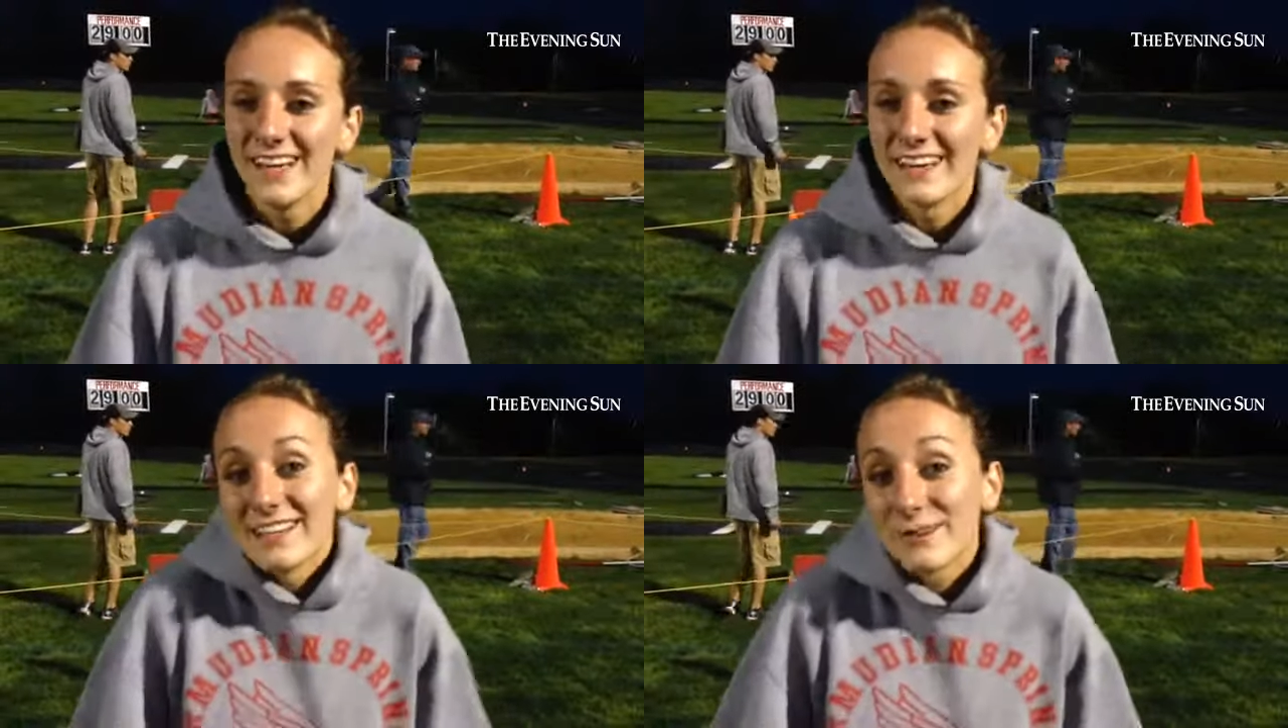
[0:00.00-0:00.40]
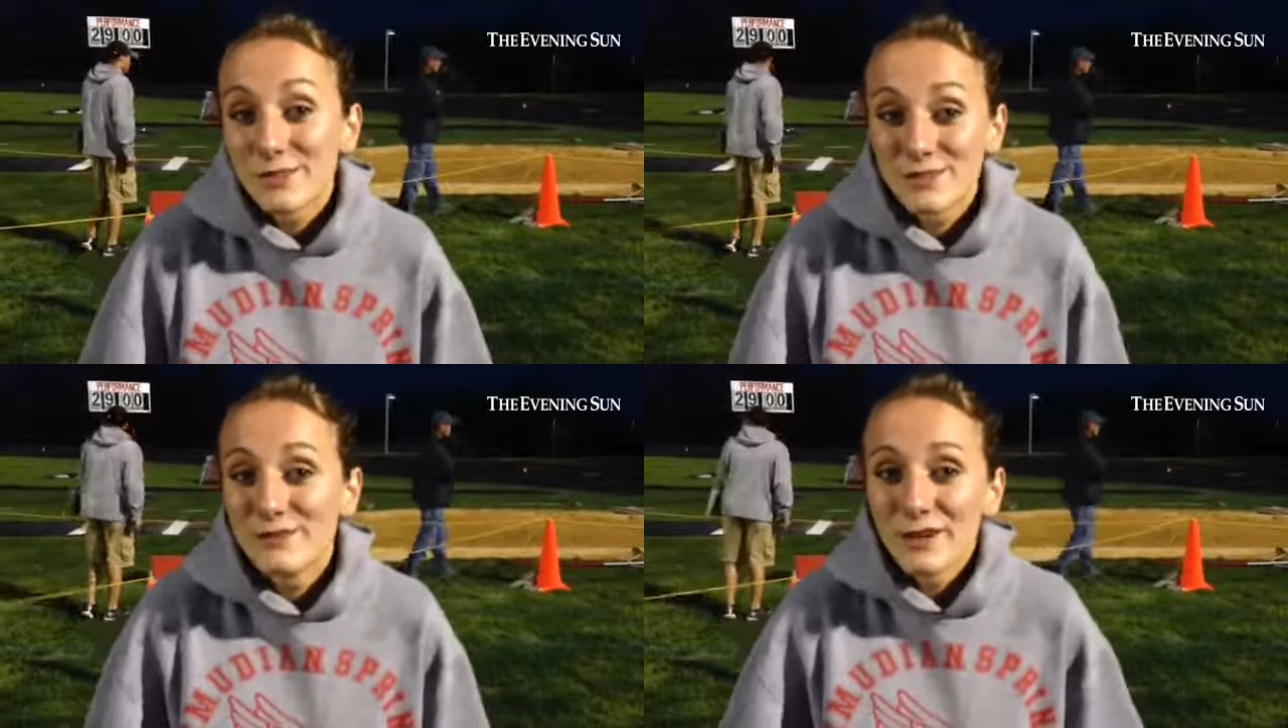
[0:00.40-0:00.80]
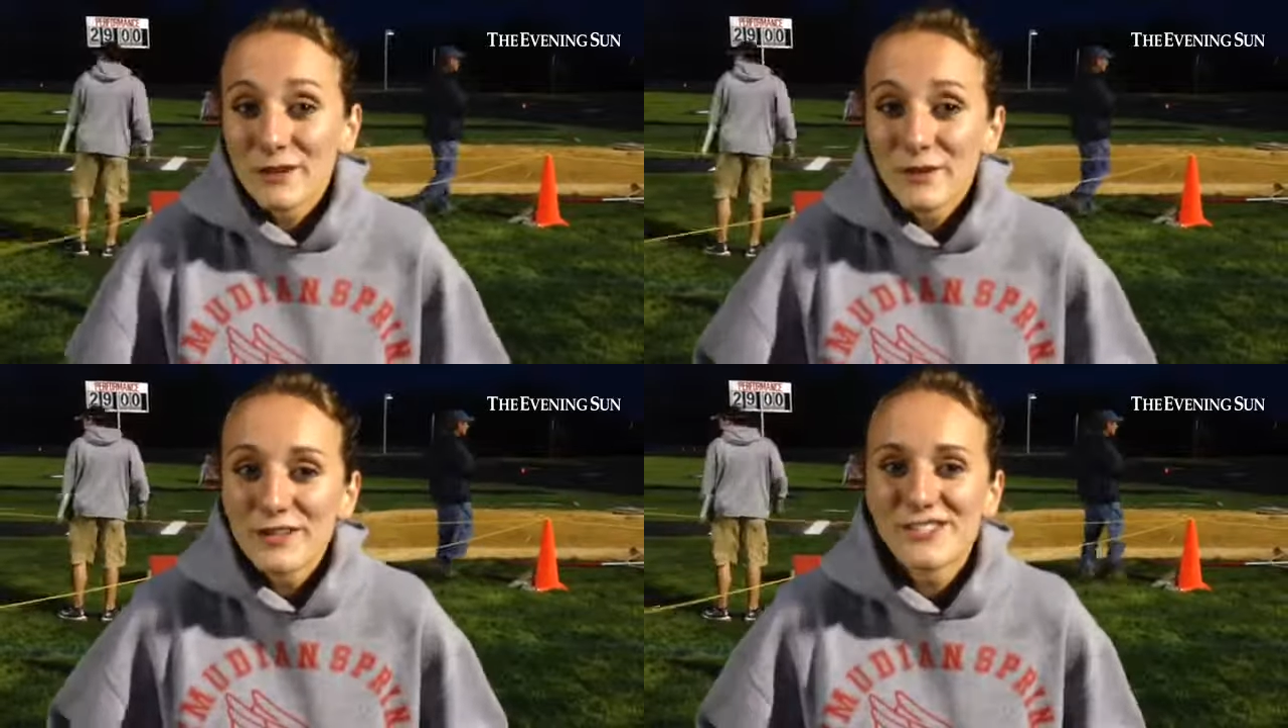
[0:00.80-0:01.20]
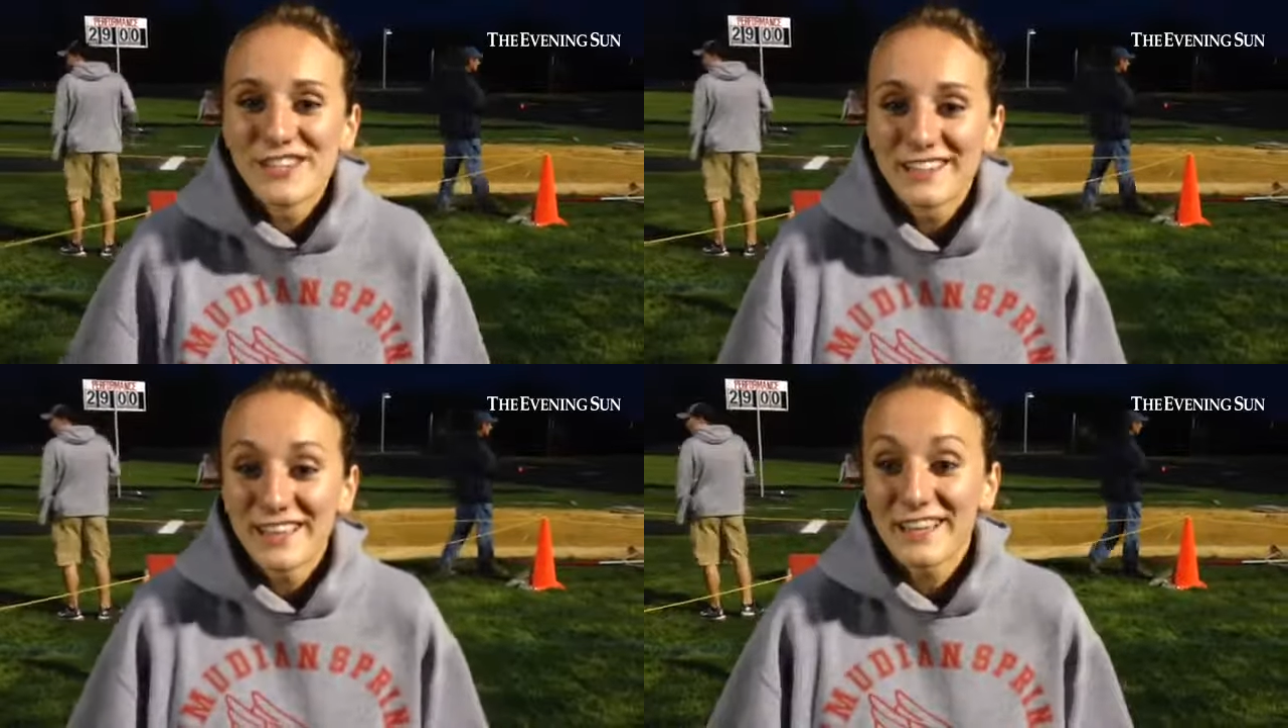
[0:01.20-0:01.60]
And I was very
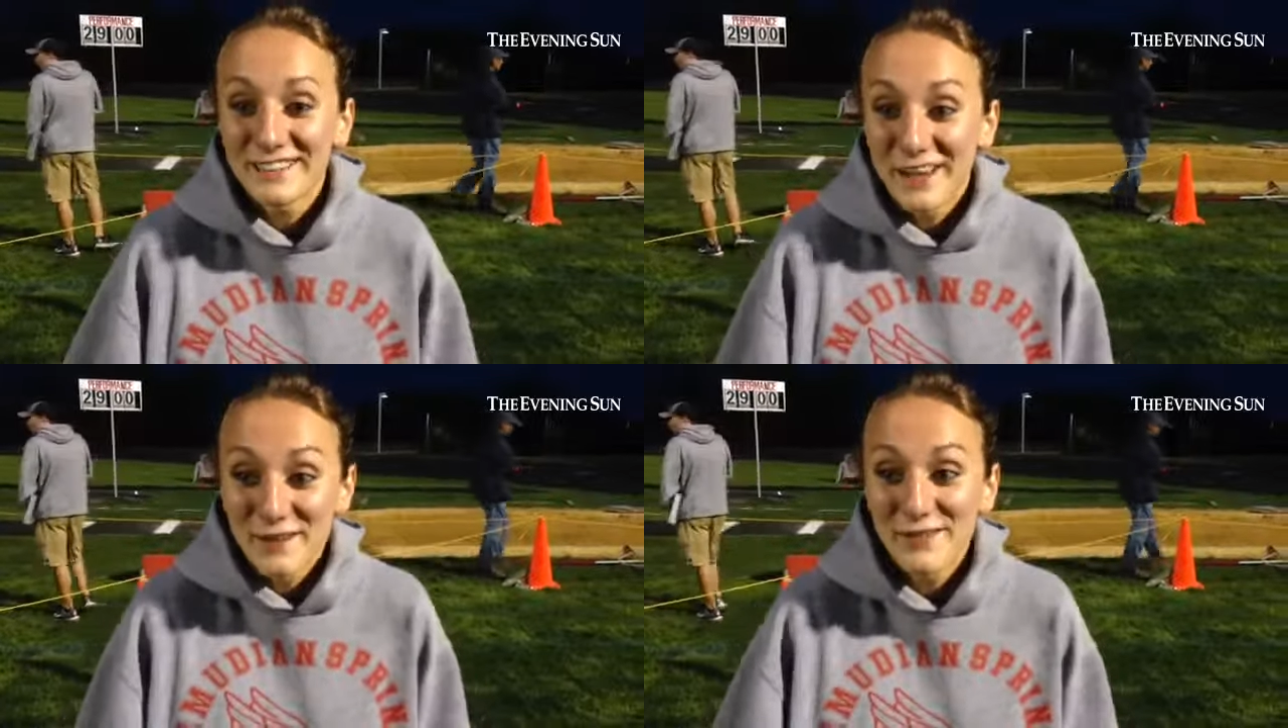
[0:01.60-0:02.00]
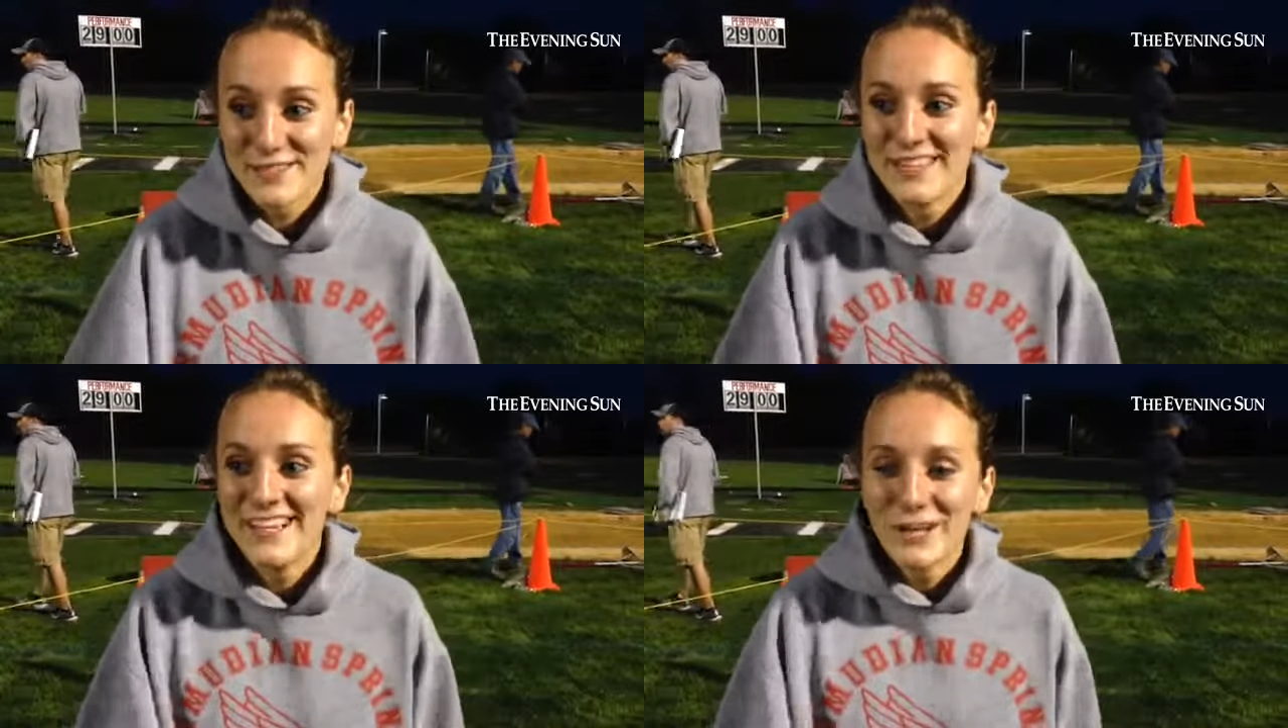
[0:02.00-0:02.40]
fortunate that I was